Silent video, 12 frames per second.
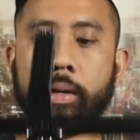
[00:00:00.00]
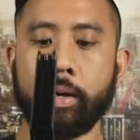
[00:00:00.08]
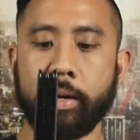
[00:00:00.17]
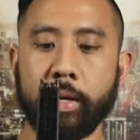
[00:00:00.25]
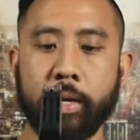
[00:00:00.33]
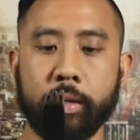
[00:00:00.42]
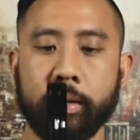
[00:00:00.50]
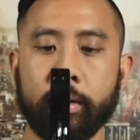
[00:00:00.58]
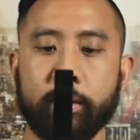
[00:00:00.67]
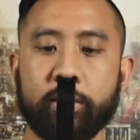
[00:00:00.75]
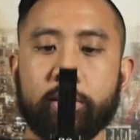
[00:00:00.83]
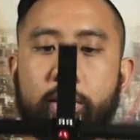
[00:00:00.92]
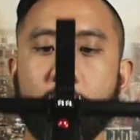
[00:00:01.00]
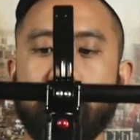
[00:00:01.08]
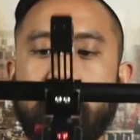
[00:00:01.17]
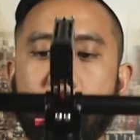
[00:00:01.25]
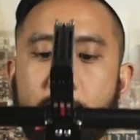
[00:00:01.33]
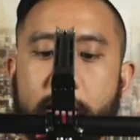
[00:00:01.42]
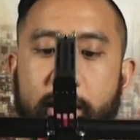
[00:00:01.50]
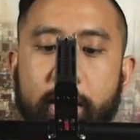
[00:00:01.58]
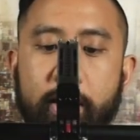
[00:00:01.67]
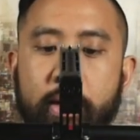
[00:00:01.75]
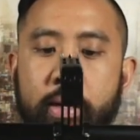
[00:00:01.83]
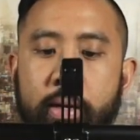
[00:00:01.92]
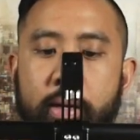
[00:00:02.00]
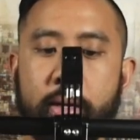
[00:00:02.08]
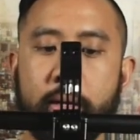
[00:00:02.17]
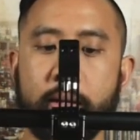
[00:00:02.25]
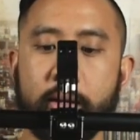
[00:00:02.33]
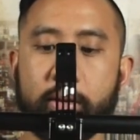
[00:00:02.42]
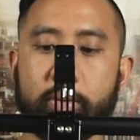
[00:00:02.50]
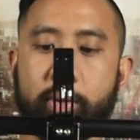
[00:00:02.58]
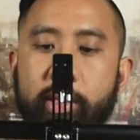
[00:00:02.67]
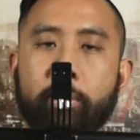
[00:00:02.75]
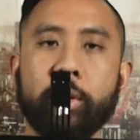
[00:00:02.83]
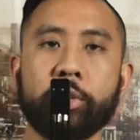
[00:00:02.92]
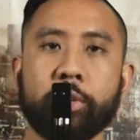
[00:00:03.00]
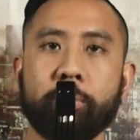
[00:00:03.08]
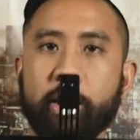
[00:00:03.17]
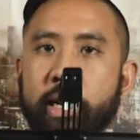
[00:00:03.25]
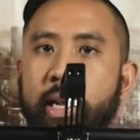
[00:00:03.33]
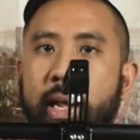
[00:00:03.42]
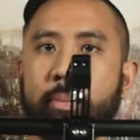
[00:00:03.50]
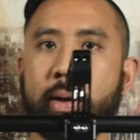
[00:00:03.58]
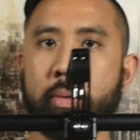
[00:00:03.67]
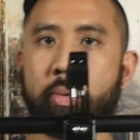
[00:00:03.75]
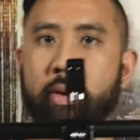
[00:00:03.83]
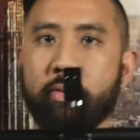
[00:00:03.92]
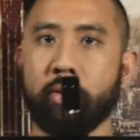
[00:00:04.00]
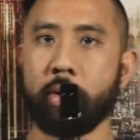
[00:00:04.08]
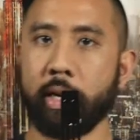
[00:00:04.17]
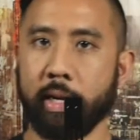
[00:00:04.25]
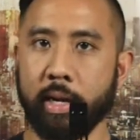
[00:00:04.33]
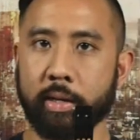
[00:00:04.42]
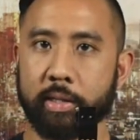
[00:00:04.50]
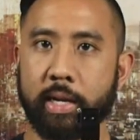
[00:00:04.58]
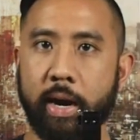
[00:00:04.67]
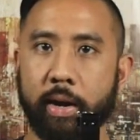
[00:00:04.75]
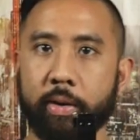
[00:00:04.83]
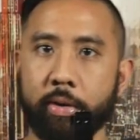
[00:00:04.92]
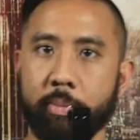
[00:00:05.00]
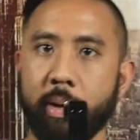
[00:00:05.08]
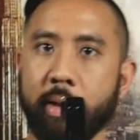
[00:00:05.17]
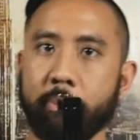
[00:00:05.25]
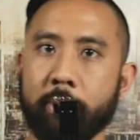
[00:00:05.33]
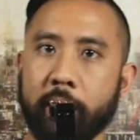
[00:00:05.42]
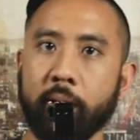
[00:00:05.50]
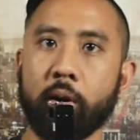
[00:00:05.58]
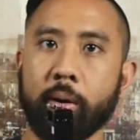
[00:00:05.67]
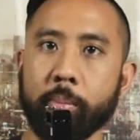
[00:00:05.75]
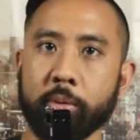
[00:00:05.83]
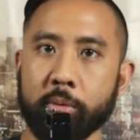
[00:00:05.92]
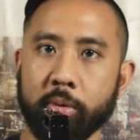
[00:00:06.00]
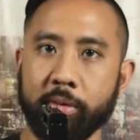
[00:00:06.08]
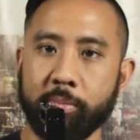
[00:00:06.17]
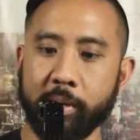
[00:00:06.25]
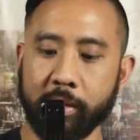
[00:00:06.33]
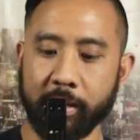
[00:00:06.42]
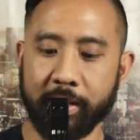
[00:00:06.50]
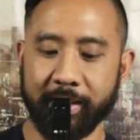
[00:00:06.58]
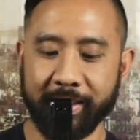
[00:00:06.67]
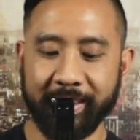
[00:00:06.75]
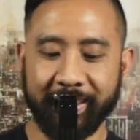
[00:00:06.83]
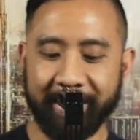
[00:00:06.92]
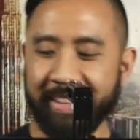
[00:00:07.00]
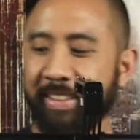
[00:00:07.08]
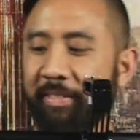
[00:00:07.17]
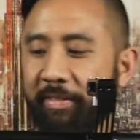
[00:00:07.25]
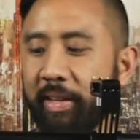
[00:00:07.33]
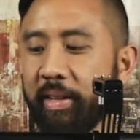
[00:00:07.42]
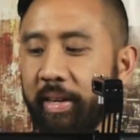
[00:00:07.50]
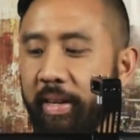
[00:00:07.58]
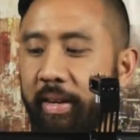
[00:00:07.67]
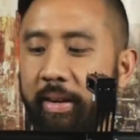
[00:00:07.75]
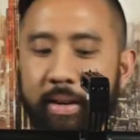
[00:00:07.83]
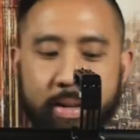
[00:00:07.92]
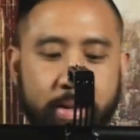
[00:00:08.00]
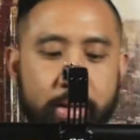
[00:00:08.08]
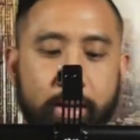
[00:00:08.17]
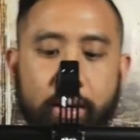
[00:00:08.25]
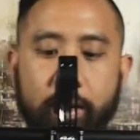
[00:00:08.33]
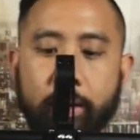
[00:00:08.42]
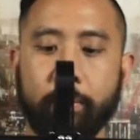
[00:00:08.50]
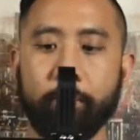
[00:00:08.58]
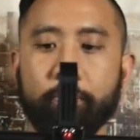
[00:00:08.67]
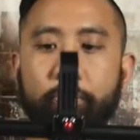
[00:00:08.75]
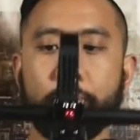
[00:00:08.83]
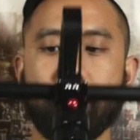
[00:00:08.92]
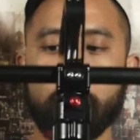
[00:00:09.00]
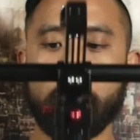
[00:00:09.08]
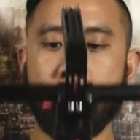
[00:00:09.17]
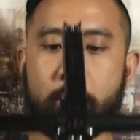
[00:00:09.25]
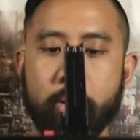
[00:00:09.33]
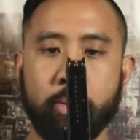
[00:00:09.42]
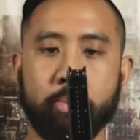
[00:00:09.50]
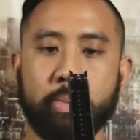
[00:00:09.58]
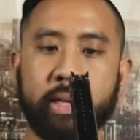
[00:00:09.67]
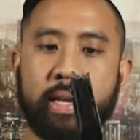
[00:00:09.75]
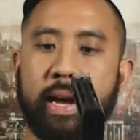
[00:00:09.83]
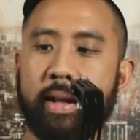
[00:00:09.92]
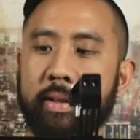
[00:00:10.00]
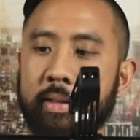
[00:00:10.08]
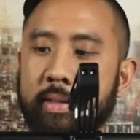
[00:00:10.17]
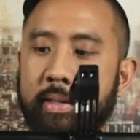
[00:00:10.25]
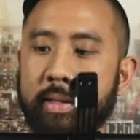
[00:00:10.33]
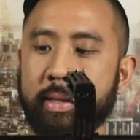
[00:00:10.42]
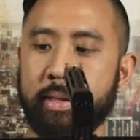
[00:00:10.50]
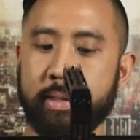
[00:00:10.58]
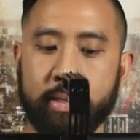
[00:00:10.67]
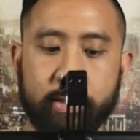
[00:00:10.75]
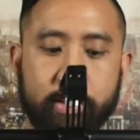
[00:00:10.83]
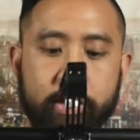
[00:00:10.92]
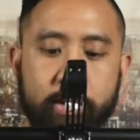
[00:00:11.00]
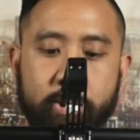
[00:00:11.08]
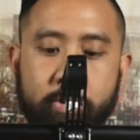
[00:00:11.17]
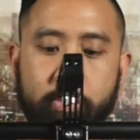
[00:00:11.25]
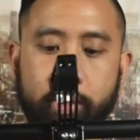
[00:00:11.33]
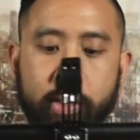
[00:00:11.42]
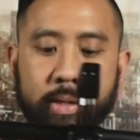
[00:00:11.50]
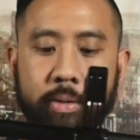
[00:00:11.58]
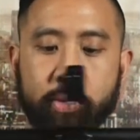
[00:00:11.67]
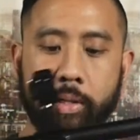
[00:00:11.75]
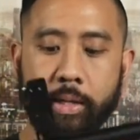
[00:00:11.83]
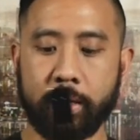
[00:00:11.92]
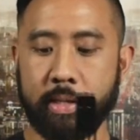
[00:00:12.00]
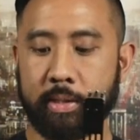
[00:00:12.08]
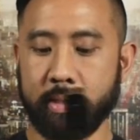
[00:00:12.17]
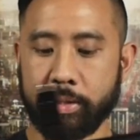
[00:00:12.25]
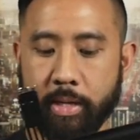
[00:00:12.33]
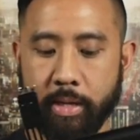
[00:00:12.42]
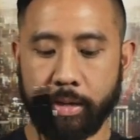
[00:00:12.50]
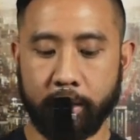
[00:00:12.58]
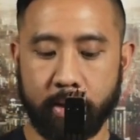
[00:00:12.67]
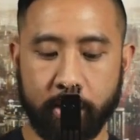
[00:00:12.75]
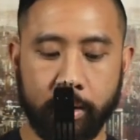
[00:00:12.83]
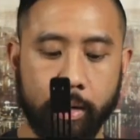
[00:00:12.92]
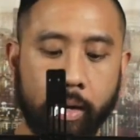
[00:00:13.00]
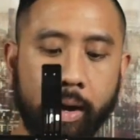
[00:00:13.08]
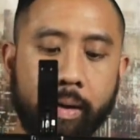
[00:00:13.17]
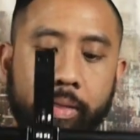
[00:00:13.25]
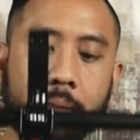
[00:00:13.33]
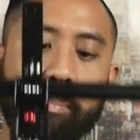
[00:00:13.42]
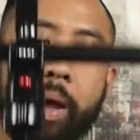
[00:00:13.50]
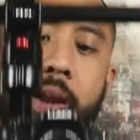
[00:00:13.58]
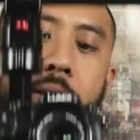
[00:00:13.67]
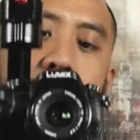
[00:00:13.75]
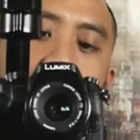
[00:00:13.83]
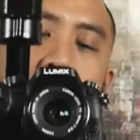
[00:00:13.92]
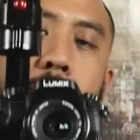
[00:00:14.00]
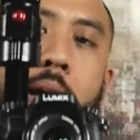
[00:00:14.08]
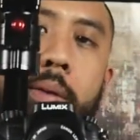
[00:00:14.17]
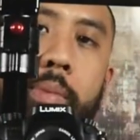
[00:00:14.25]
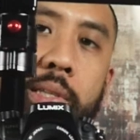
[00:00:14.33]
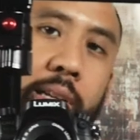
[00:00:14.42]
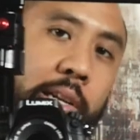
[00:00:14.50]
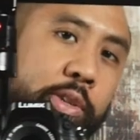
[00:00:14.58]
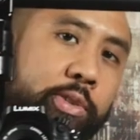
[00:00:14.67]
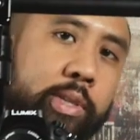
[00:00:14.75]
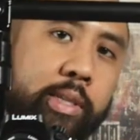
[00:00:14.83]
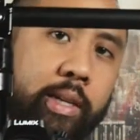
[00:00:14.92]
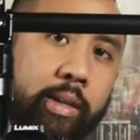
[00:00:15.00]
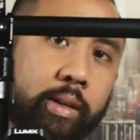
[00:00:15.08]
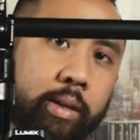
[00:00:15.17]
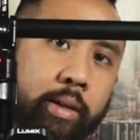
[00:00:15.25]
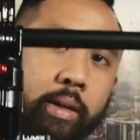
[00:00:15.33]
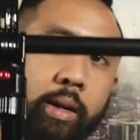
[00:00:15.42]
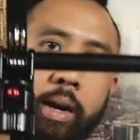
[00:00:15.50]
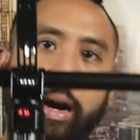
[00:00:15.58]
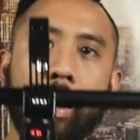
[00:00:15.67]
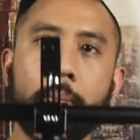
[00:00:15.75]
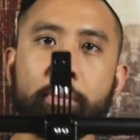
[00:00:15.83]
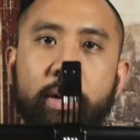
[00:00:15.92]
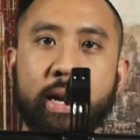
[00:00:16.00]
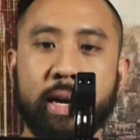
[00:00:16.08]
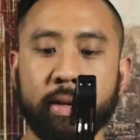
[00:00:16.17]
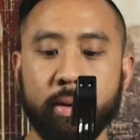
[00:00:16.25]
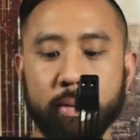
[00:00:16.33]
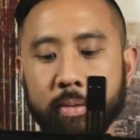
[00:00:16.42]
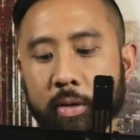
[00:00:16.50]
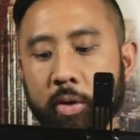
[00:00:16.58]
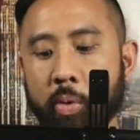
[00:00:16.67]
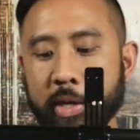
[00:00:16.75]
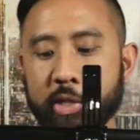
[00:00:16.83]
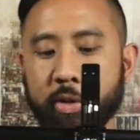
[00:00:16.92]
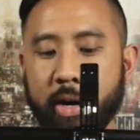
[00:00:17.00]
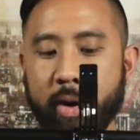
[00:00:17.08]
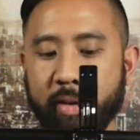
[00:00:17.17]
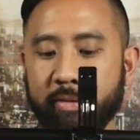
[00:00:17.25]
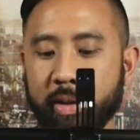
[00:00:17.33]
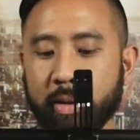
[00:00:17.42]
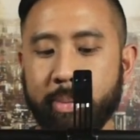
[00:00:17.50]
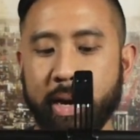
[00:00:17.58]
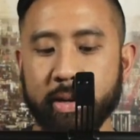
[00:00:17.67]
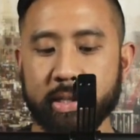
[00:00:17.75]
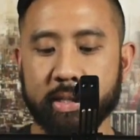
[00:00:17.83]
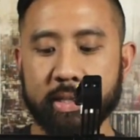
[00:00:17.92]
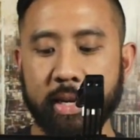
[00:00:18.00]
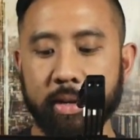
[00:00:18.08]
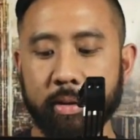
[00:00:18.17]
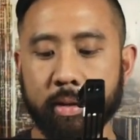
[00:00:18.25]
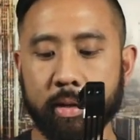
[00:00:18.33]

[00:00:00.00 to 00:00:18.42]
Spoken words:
Again, so lightweight. With the original Birdycam, I would have already gotten tired, or my arms would have been feeling it. But yeah, this is a really, really nice design. The battery on the bottom is interesting. Not quite sure how I feel about it just yet.